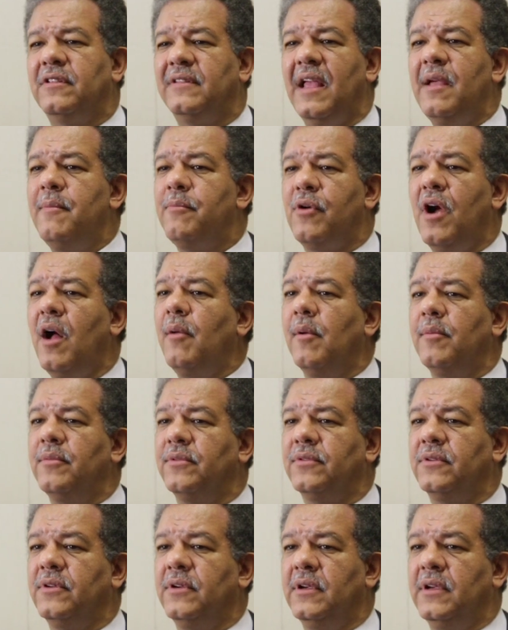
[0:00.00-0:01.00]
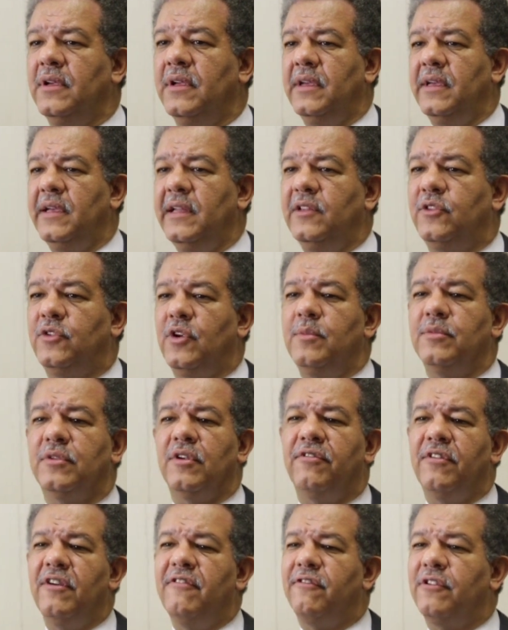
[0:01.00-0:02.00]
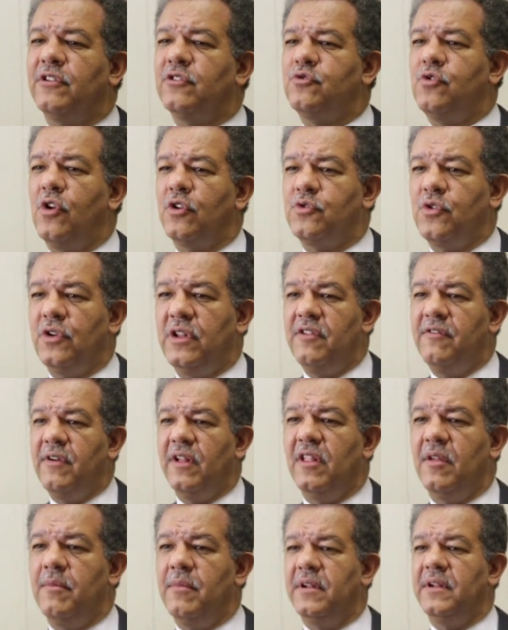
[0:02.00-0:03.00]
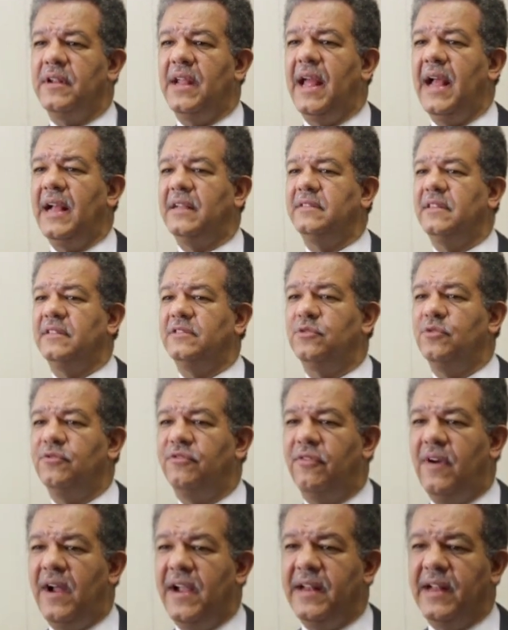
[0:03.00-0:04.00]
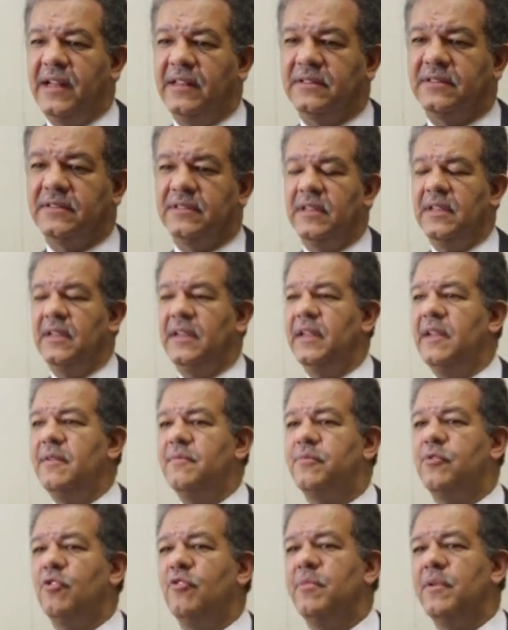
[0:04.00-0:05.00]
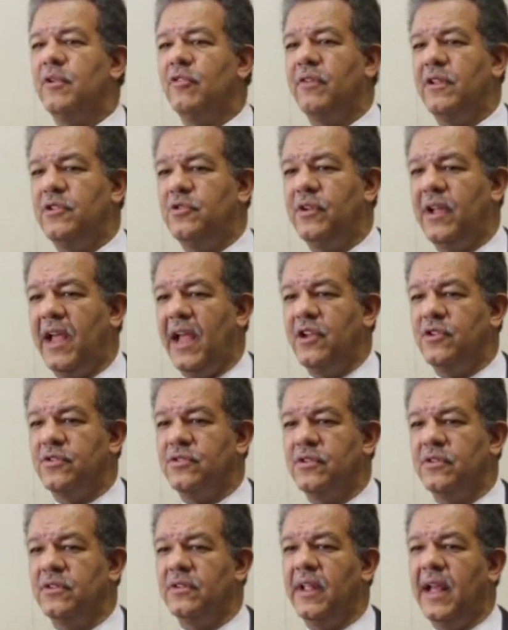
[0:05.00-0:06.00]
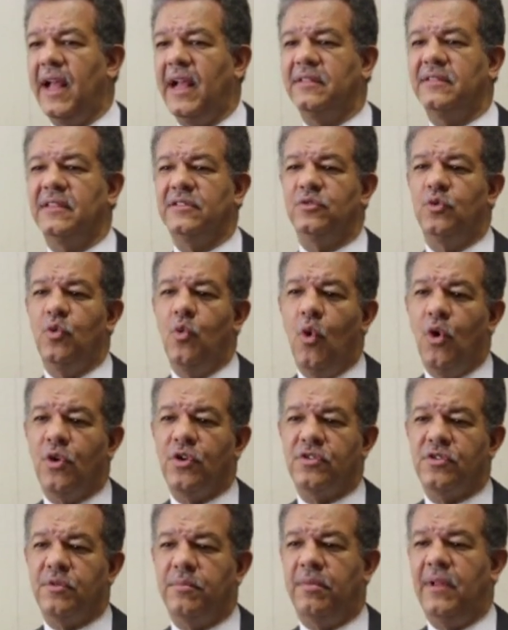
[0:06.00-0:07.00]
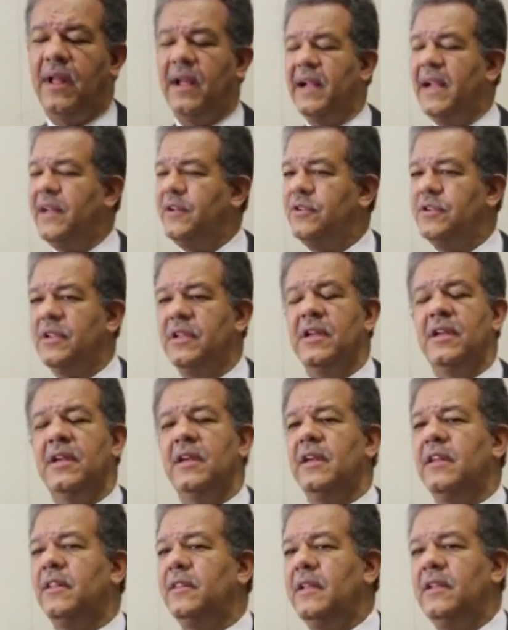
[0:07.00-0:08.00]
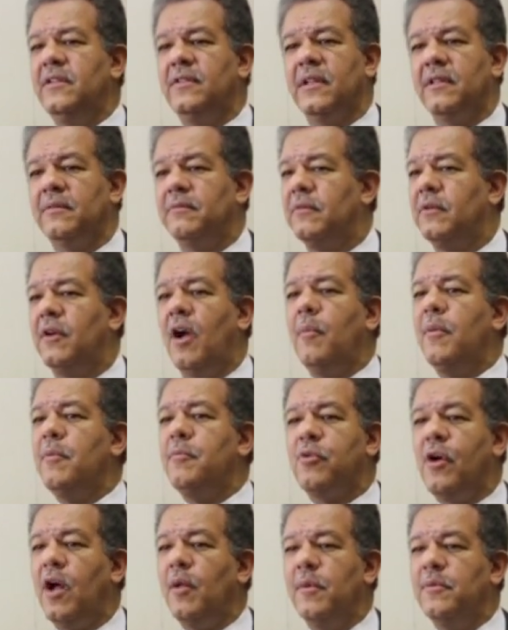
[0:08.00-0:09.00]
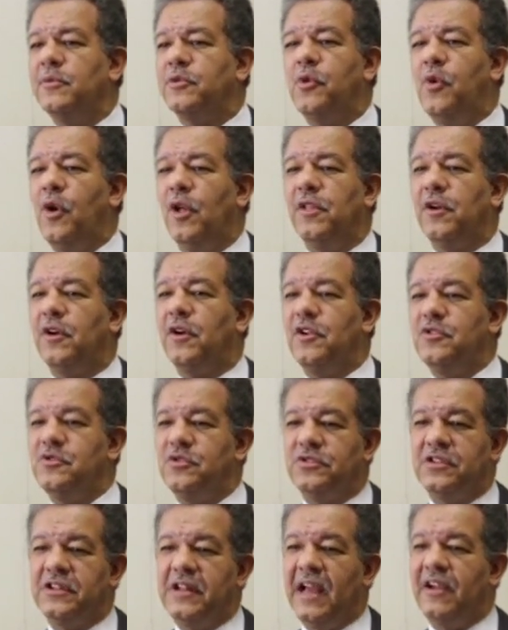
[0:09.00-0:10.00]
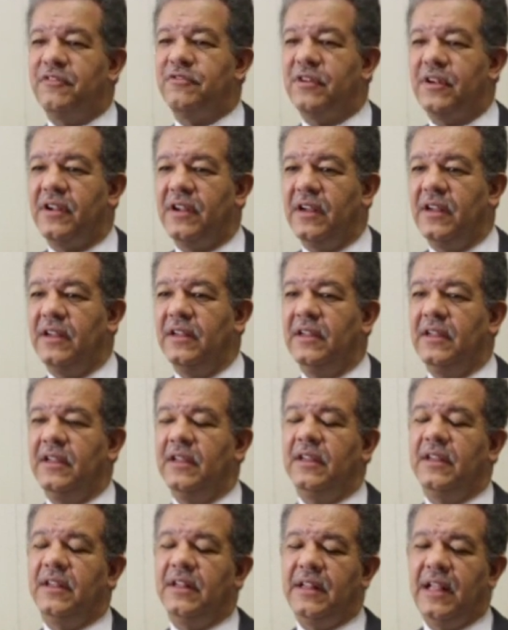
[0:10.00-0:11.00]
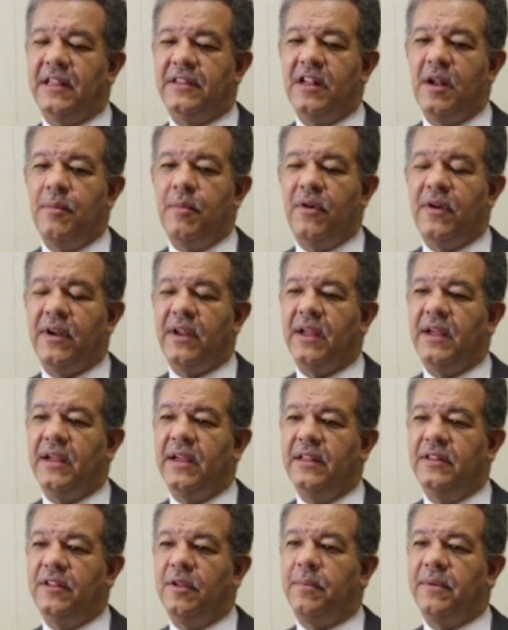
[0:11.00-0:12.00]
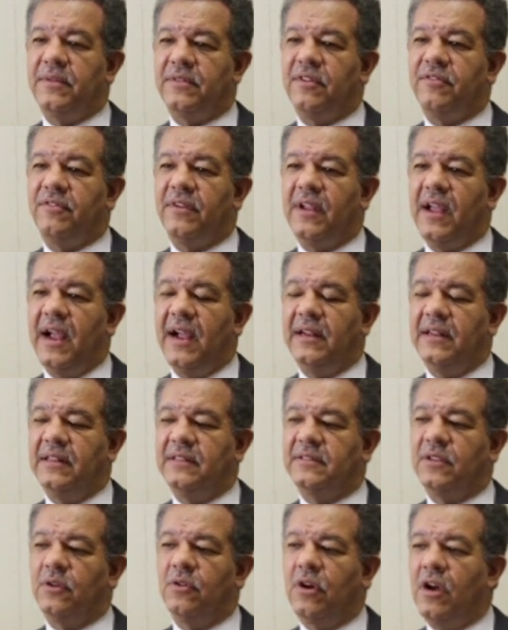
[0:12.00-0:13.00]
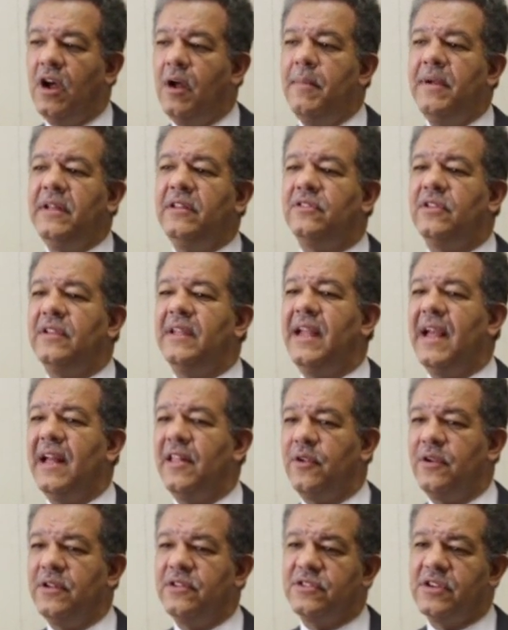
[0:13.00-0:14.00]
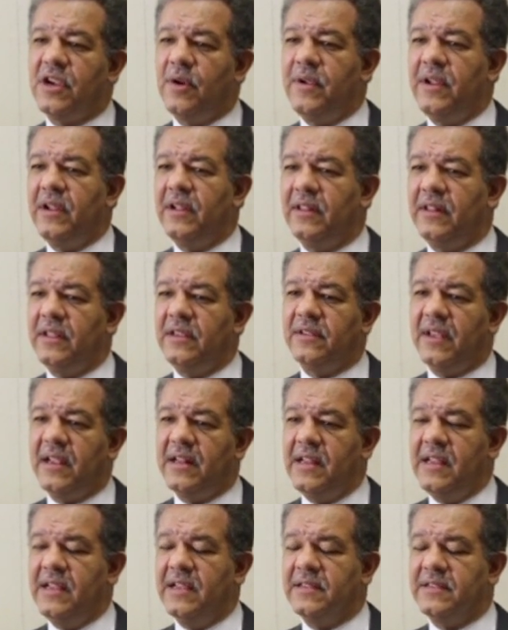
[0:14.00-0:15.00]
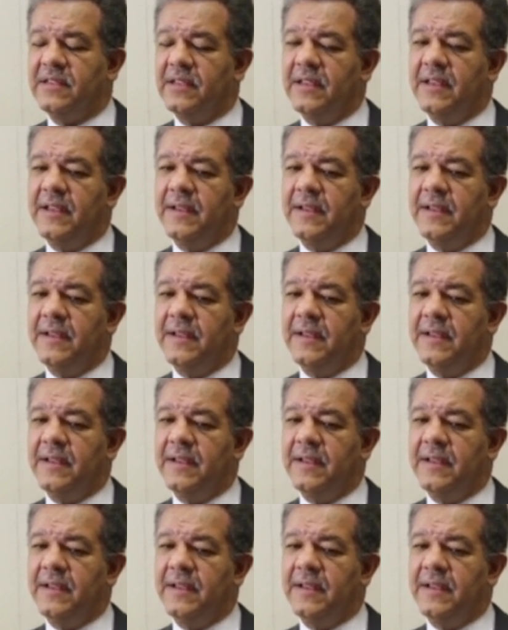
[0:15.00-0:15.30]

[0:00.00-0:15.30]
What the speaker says: same problems in terms of infrastructure development, access to finance, improvement of education, access to water supply, energy. These are common problems to all the countries in Africa, Latin America, and the Pacific Islands. So coming together and sharing in these ideas